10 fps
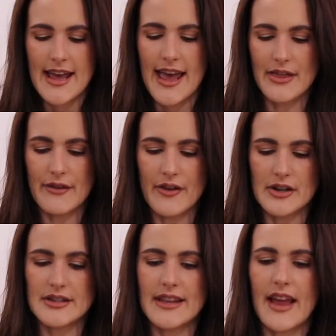And the
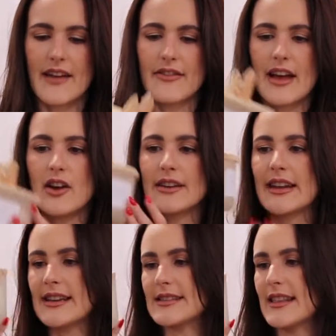first thing that I found
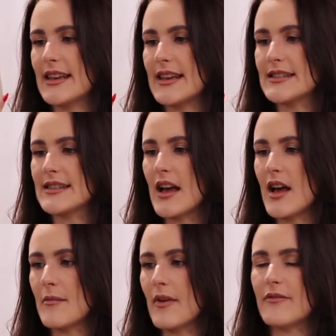is this
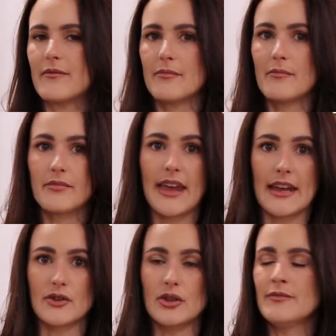
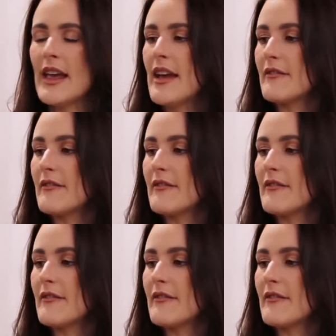candle.